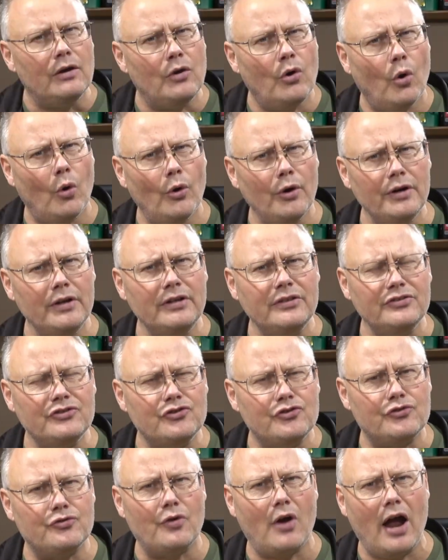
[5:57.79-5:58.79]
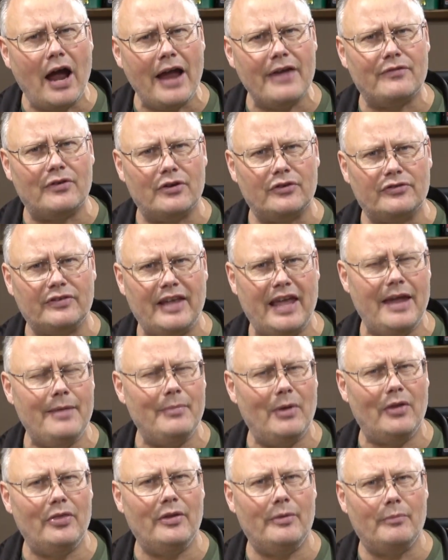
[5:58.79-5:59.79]
Cordless drivers
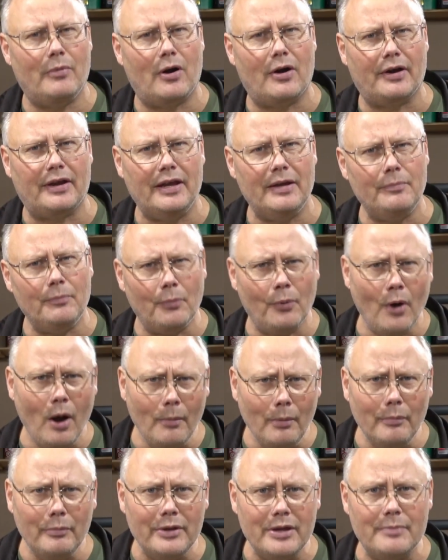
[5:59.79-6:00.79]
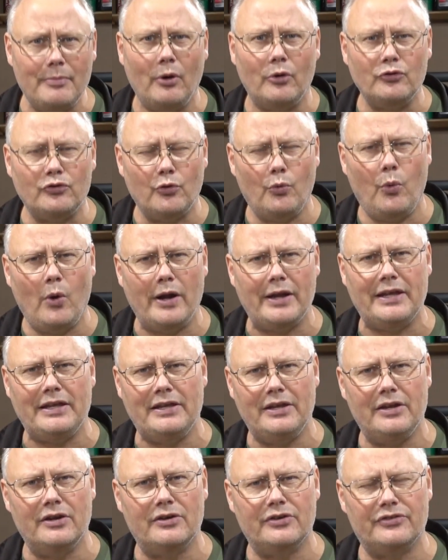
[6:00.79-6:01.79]
came on the market probably about 20
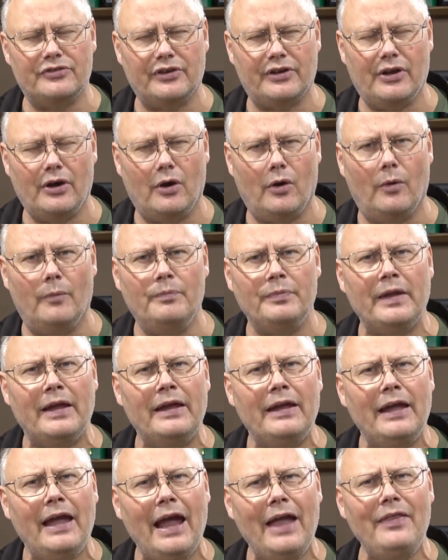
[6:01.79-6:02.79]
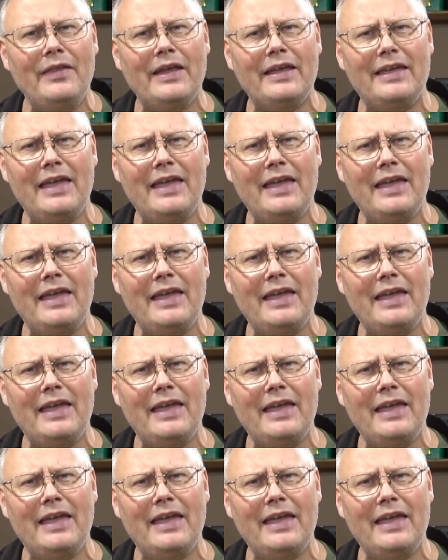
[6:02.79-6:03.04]
years ago, and they